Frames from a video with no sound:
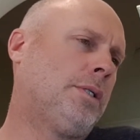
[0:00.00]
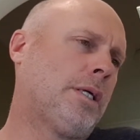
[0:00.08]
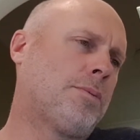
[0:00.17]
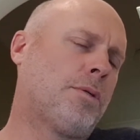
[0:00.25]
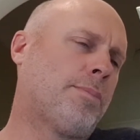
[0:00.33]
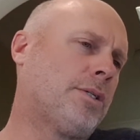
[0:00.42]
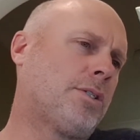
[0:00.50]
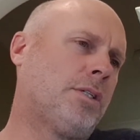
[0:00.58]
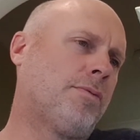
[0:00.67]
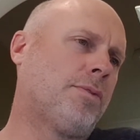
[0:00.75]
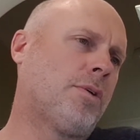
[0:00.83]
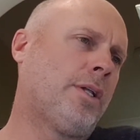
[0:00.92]
comes with a bunch of
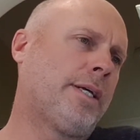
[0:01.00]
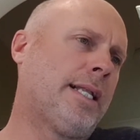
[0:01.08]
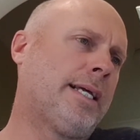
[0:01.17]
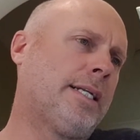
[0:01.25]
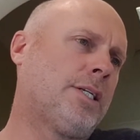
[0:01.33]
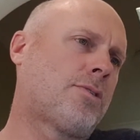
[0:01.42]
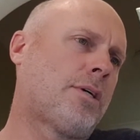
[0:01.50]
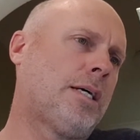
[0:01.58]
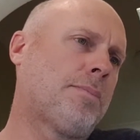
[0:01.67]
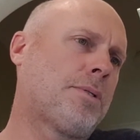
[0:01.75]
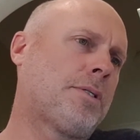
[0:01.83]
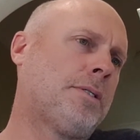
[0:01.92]
different alligator
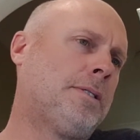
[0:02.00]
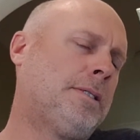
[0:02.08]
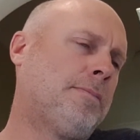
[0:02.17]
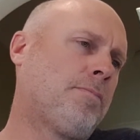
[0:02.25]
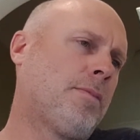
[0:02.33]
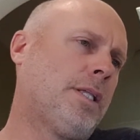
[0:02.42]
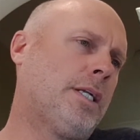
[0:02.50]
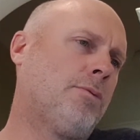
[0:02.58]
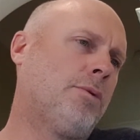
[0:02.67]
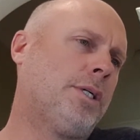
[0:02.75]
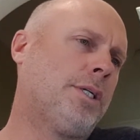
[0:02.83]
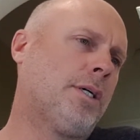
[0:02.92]
straps and a
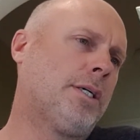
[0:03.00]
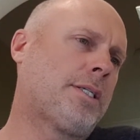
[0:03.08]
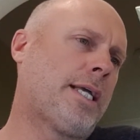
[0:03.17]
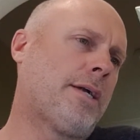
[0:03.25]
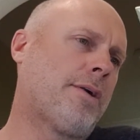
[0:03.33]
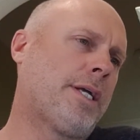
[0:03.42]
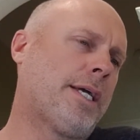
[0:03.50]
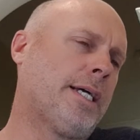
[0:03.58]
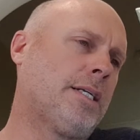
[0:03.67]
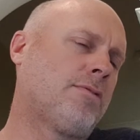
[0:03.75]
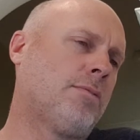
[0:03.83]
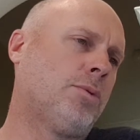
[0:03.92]
really nice carry
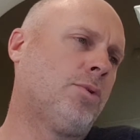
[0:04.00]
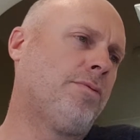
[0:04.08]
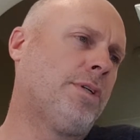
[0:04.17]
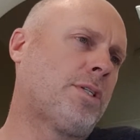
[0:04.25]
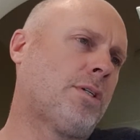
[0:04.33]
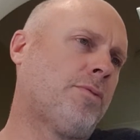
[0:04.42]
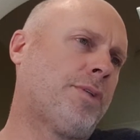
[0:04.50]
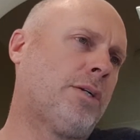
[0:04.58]
case from Louis Vuitton.